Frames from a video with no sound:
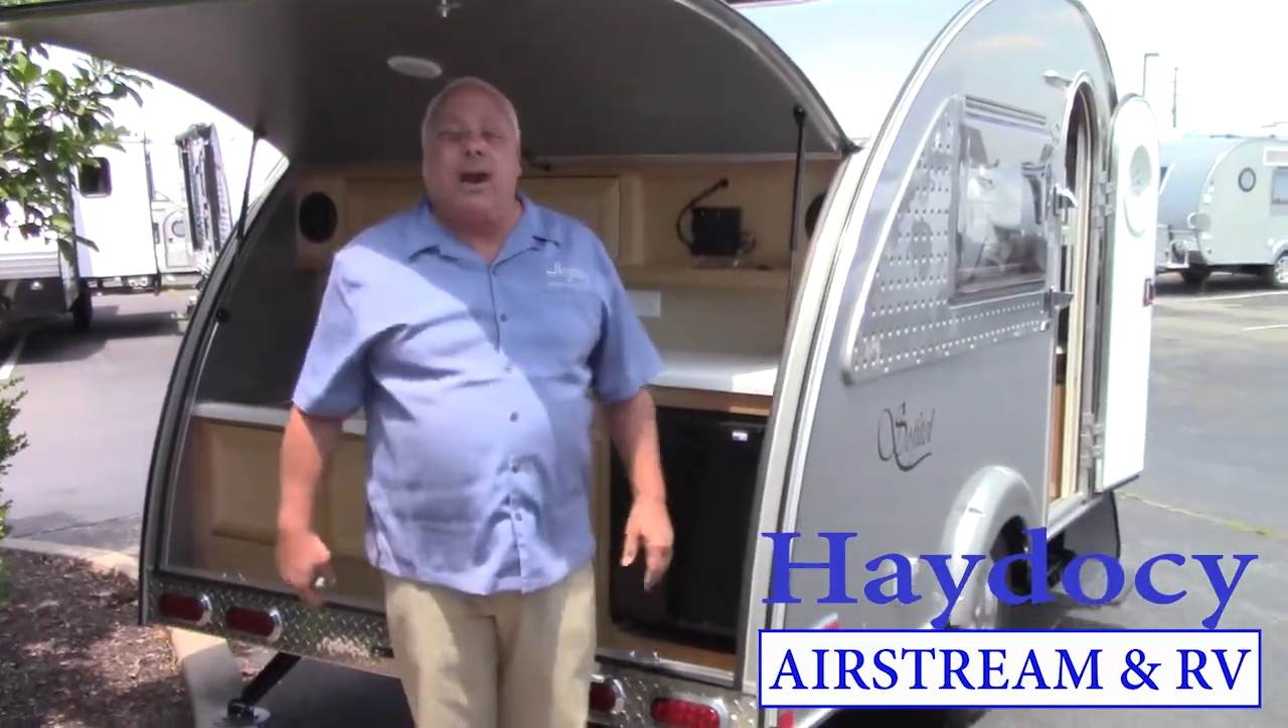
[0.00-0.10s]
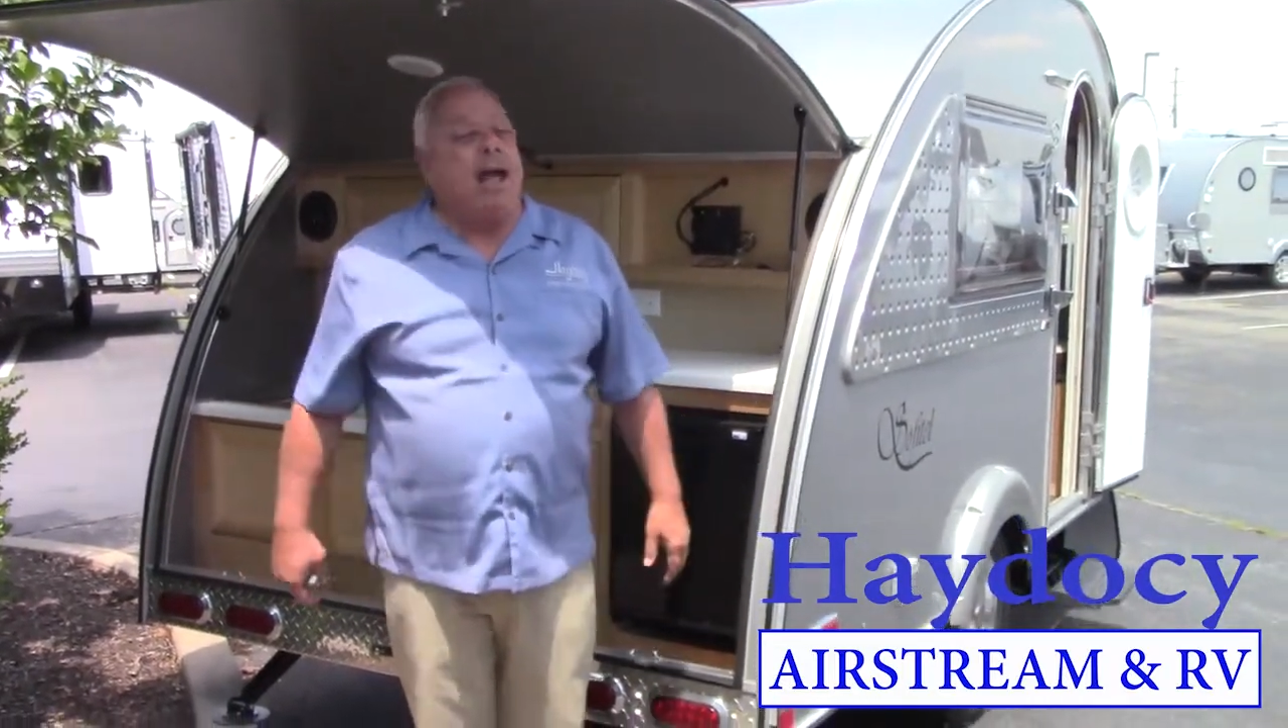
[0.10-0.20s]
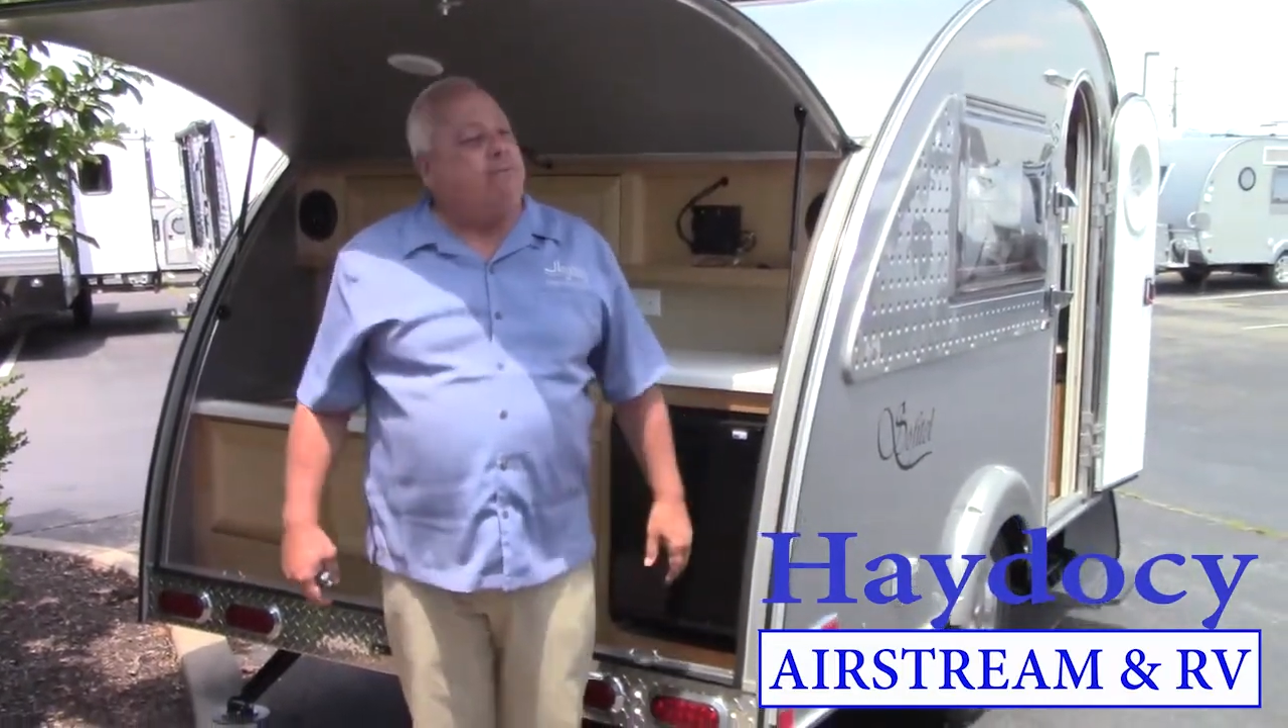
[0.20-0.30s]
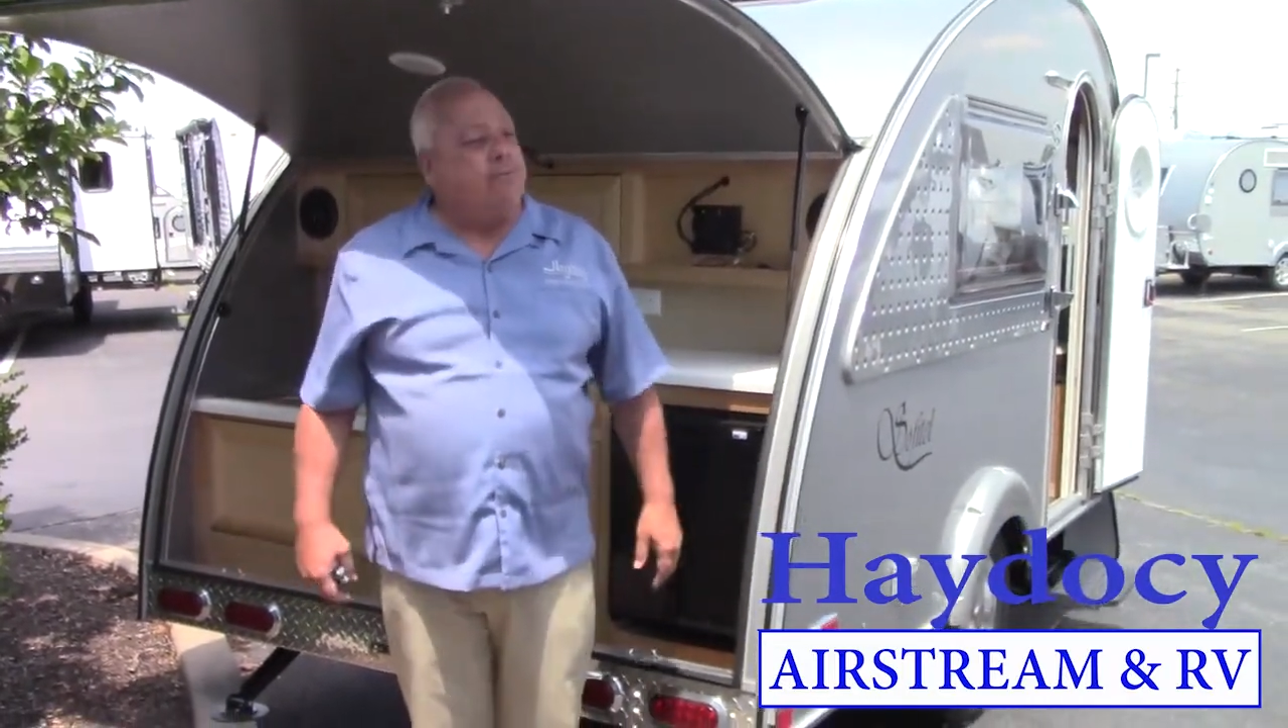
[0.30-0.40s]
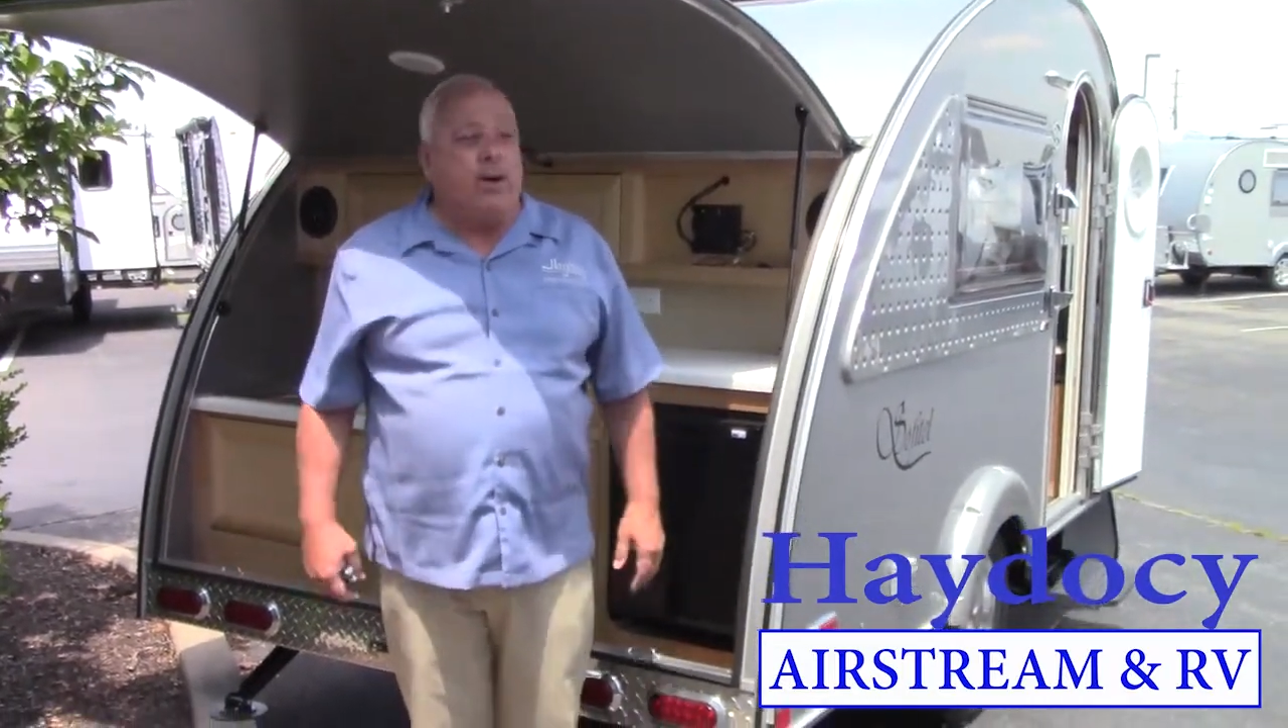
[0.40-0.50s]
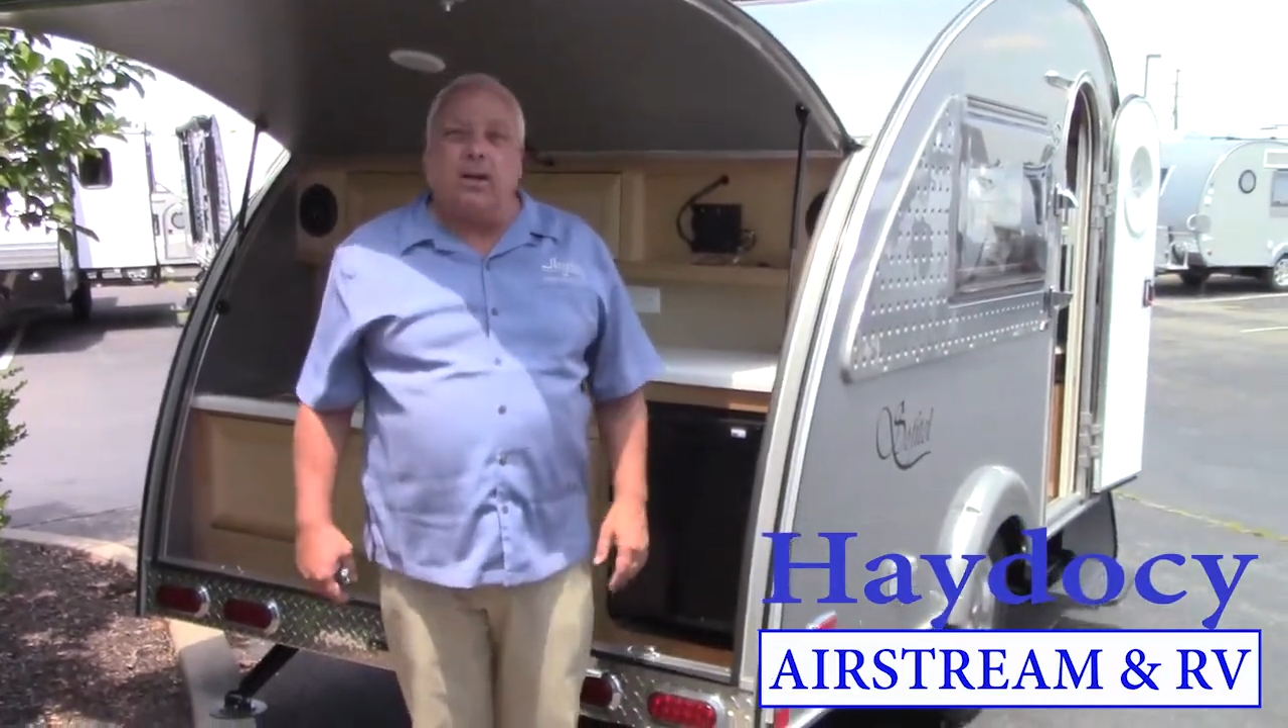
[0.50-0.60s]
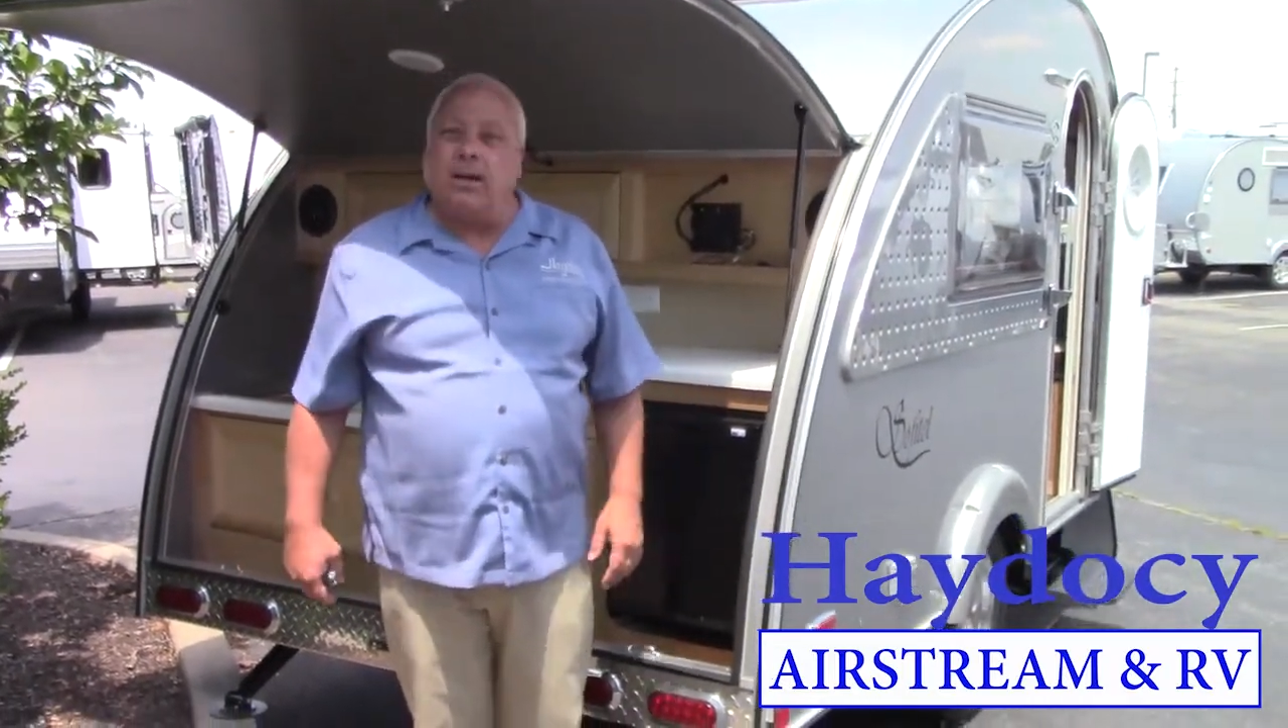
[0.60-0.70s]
have fun,